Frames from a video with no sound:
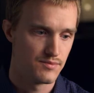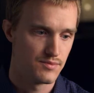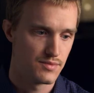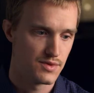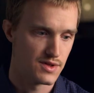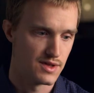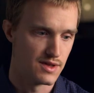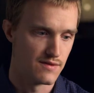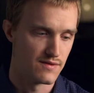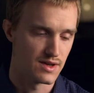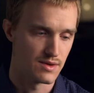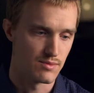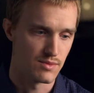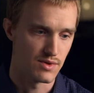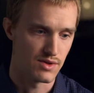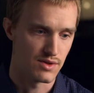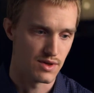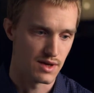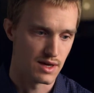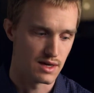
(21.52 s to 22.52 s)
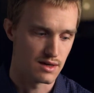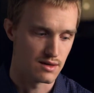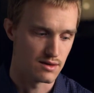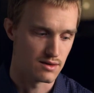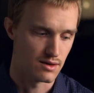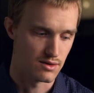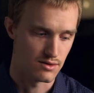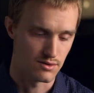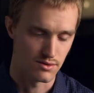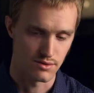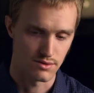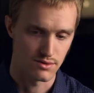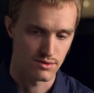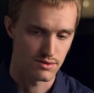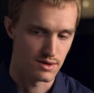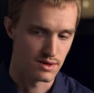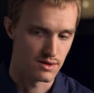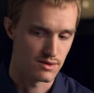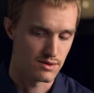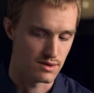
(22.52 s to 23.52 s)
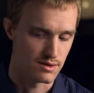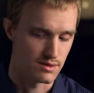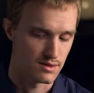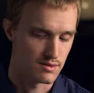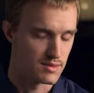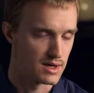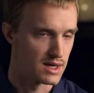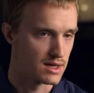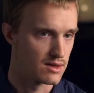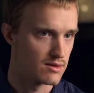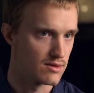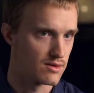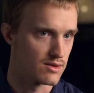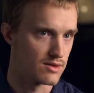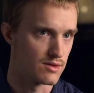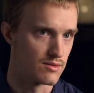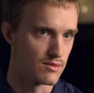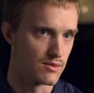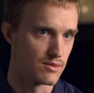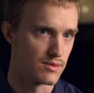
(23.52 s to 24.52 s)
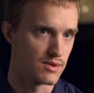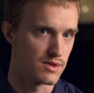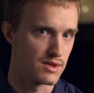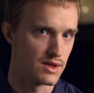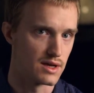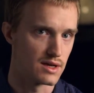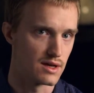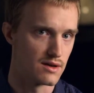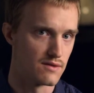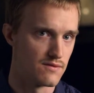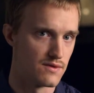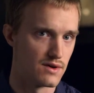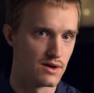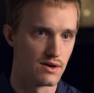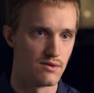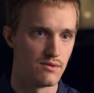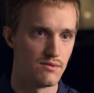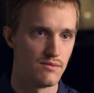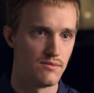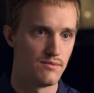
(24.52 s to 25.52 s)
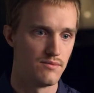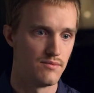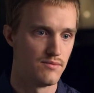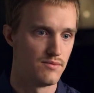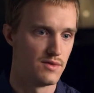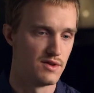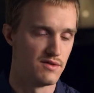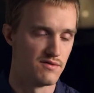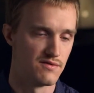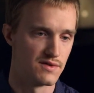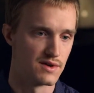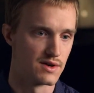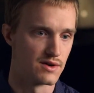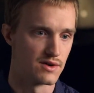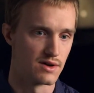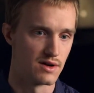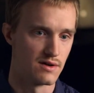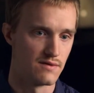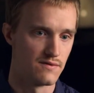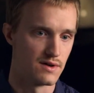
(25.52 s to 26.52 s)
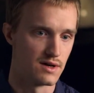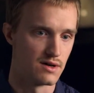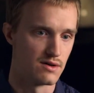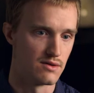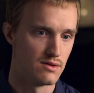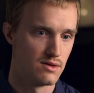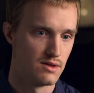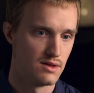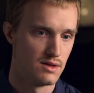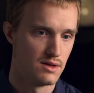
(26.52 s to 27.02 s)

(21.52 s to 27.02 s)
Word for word: significant mistake and others didn't seem to make a similar mistake. I felt inferior. I felt